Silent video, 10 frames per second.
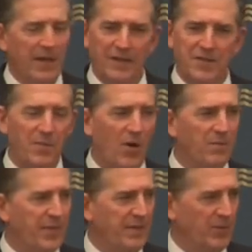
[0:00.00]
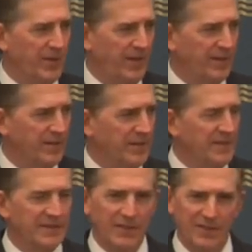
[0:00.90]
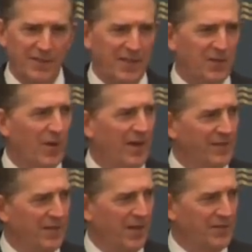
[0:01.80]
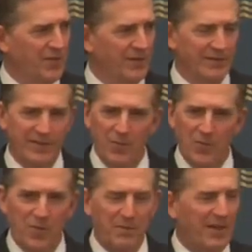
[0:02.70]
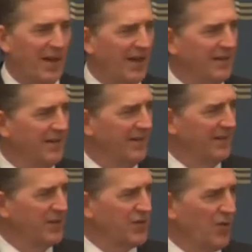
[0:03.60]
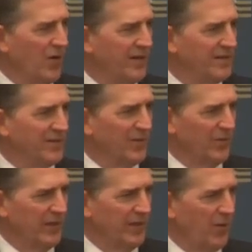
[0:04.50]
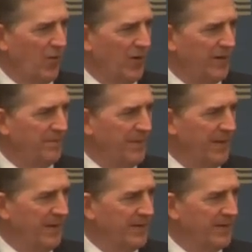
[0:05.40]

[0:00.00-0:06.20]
A lot of smart people here, they're looking around the country, they don't want to be like Detroit or Illinois.